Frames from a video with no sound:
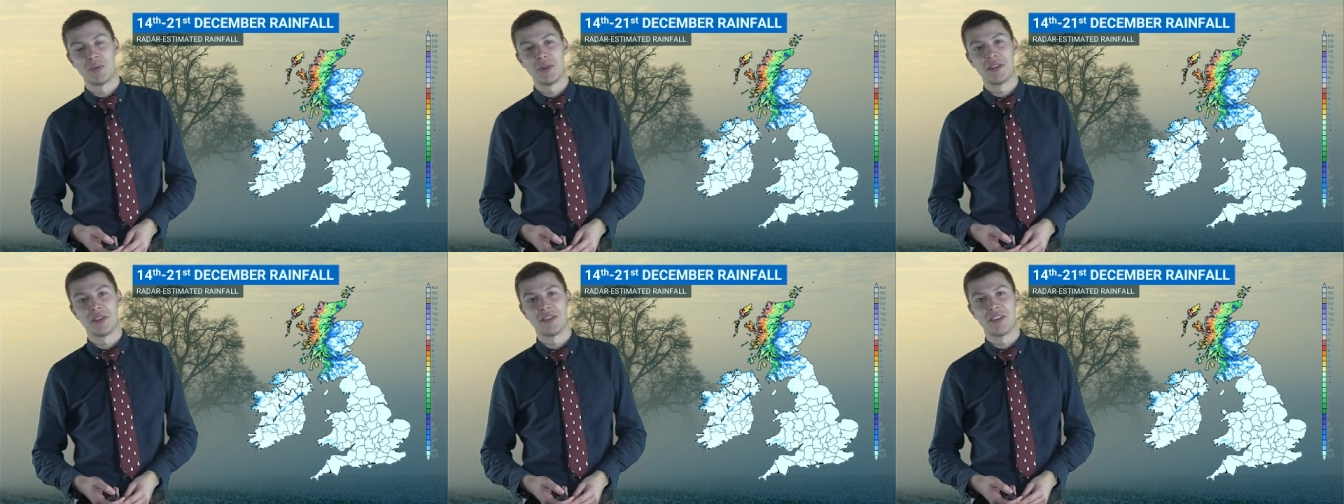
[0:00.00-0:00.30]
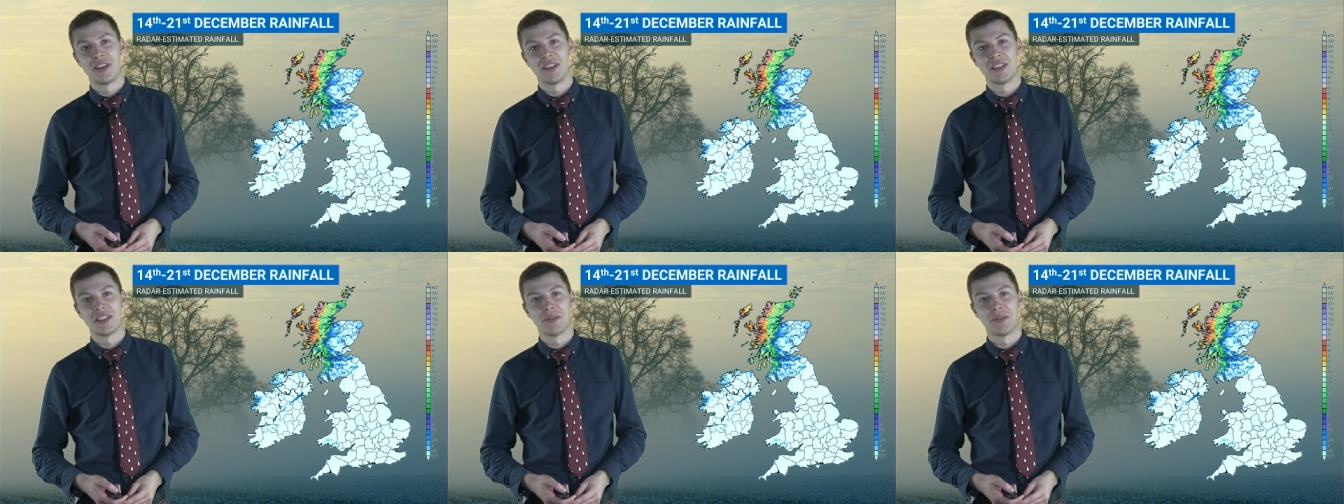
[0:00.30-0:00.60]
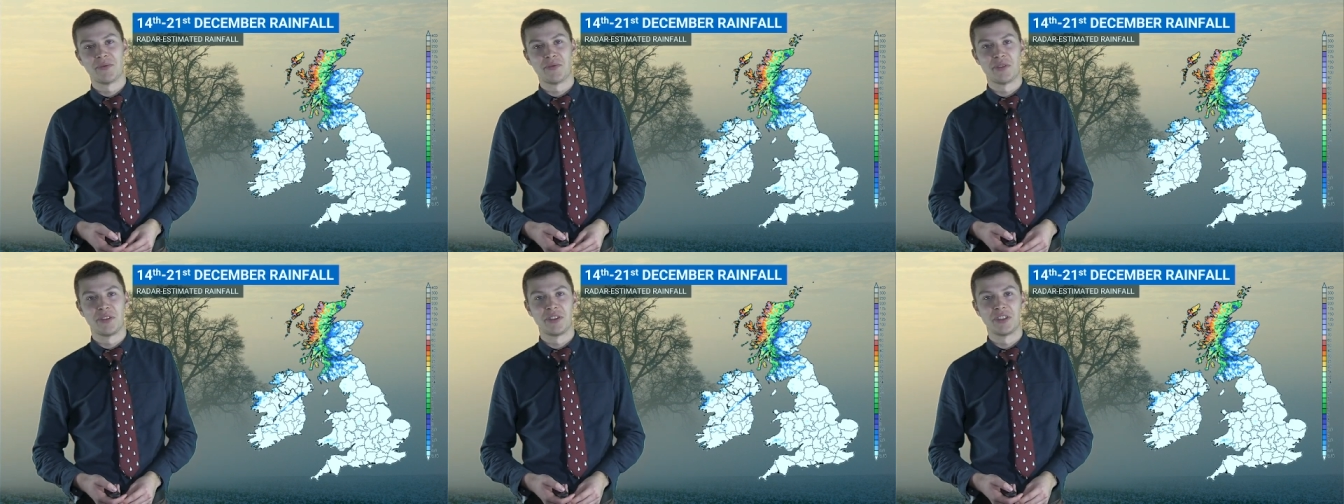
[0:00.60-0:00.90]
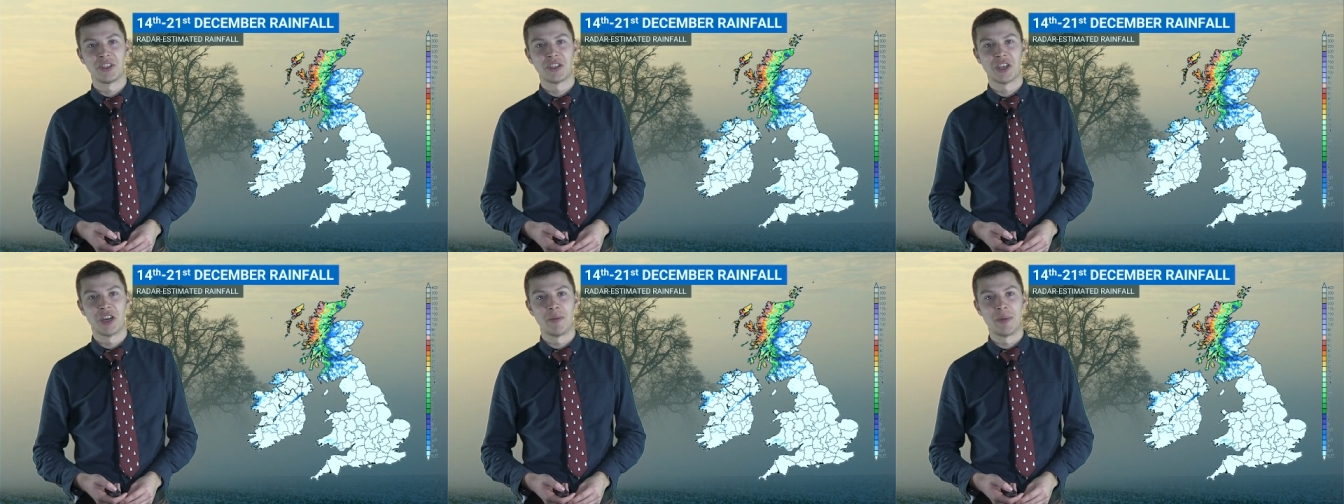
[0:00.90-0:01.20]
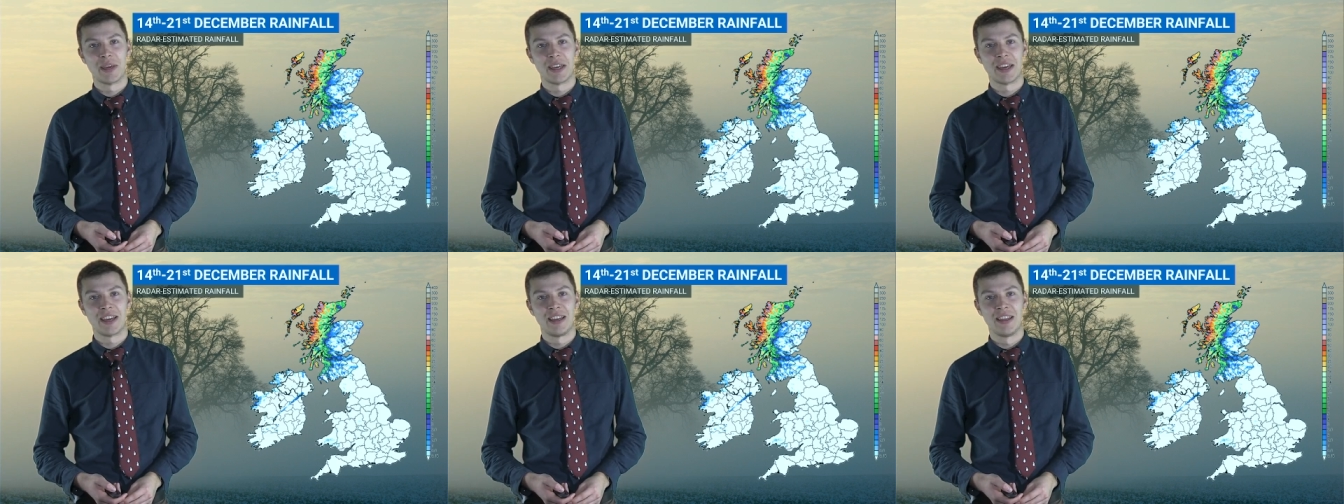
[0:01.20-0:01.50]
with some fronts
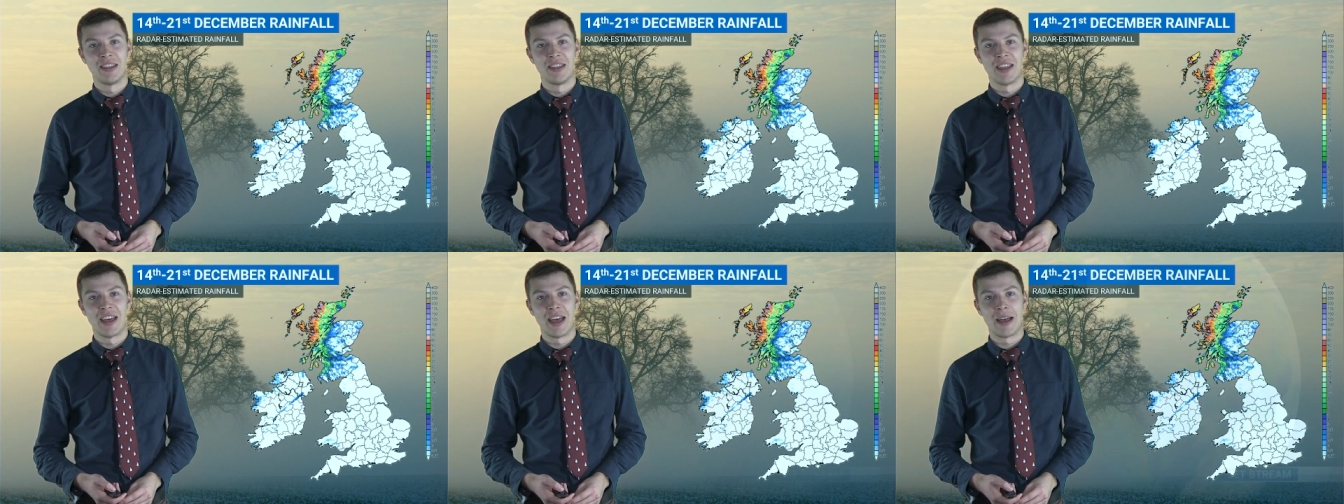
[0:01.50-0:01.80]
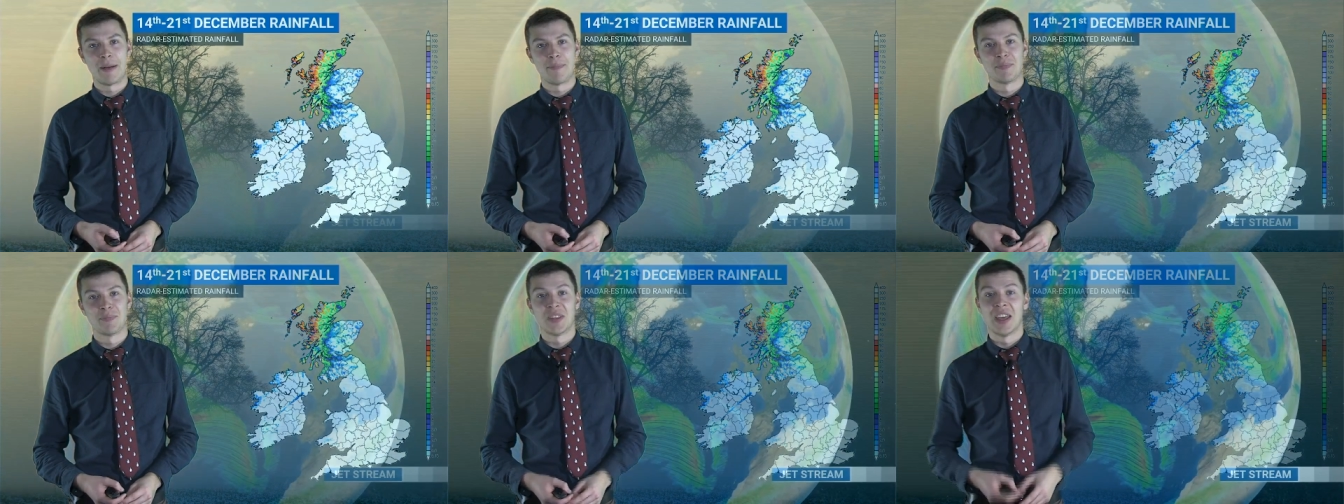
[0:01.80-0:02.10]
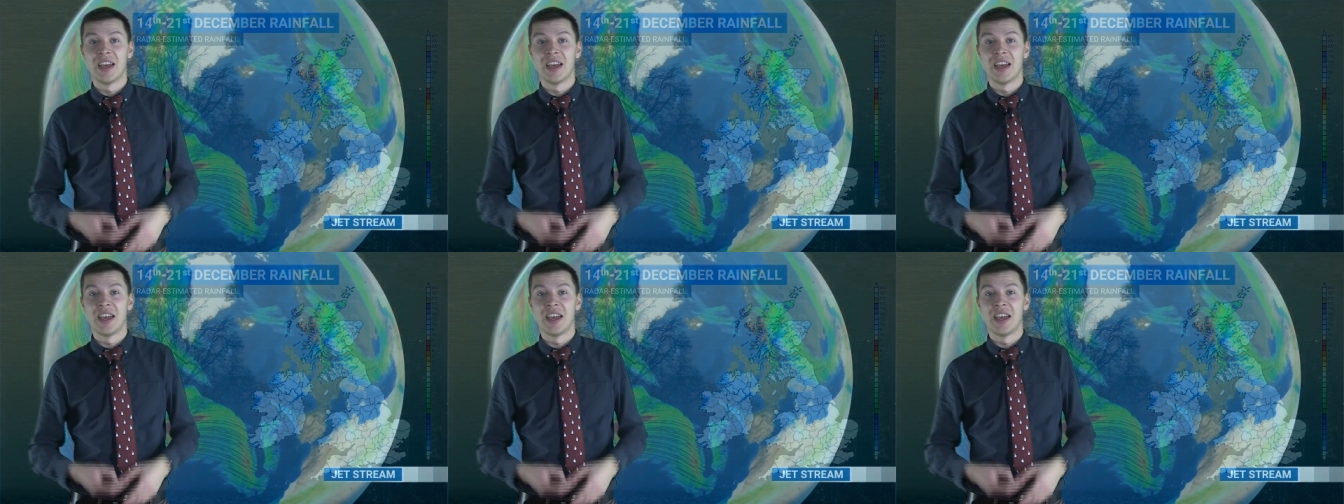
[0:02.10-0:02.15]
coming in there.